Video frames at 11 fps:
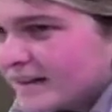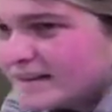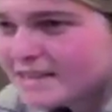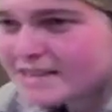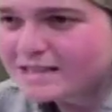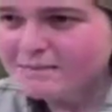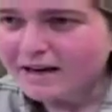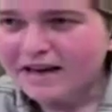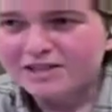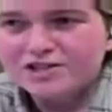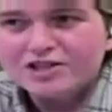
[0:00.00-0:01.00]
This is my
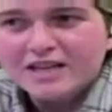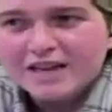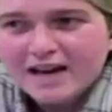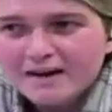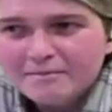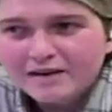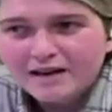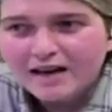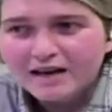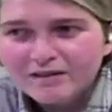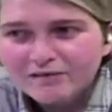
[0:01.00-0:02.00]
HD cam,
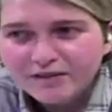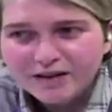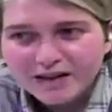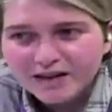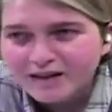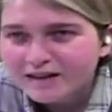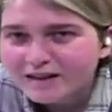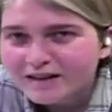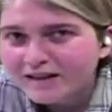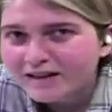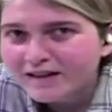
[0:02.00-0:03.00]
and I feel like
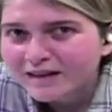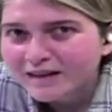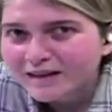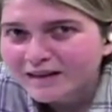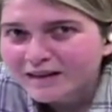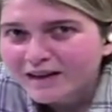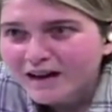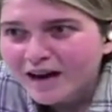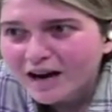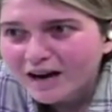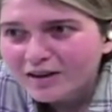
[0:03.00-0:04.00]

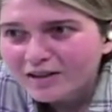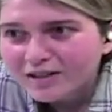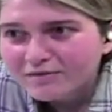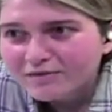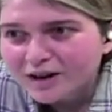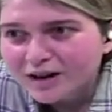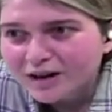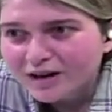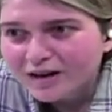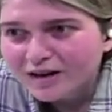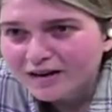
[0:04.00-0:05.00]
I look a different
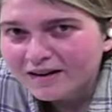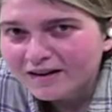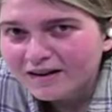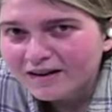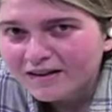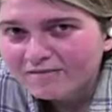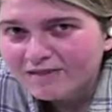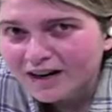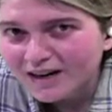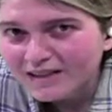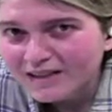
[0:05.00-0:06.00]
color,
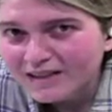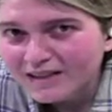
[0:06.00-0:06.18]
right?